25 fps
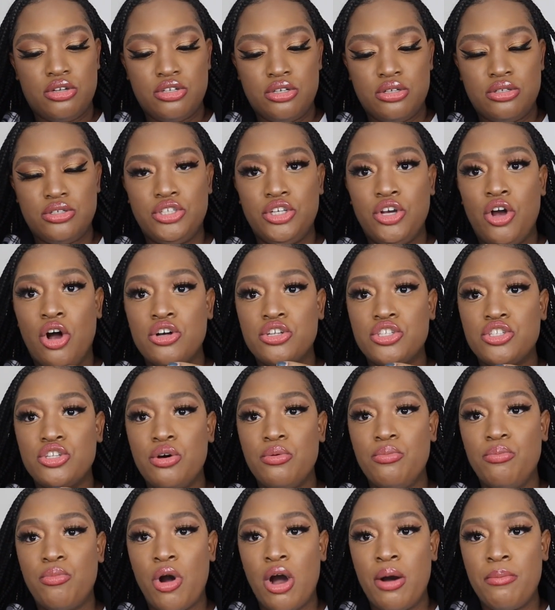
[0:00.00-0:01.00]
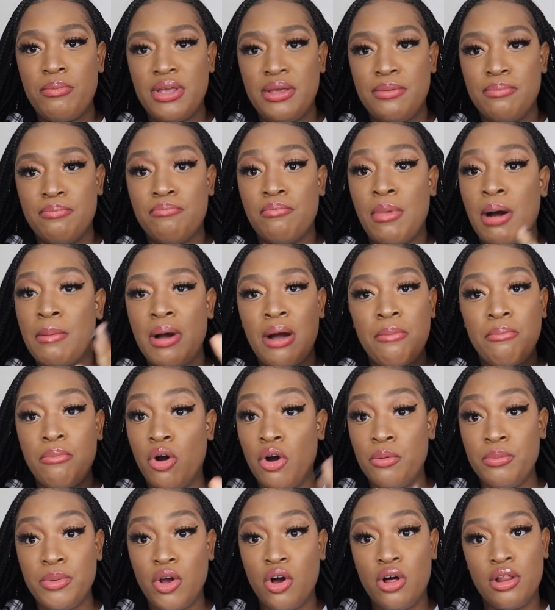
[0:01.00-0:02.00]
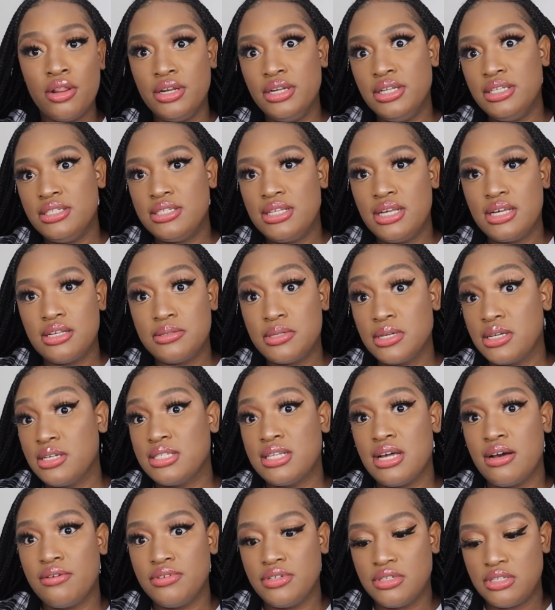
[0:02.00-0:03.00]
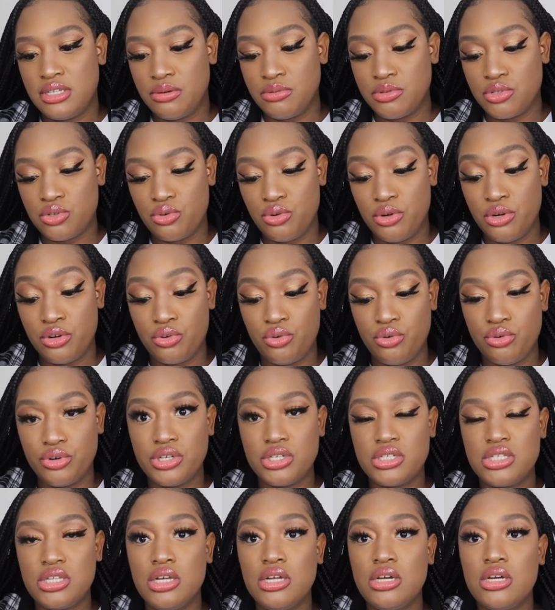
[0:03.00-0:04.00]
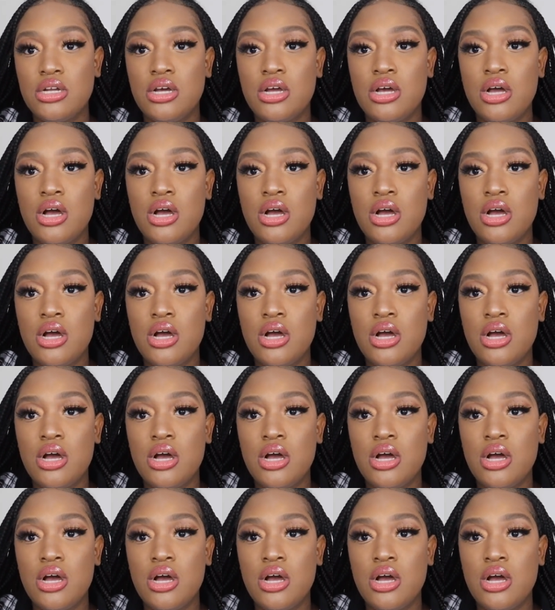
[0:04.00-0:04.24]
she also bought me, my mom bought me all of these things because obviously I was in quarantine.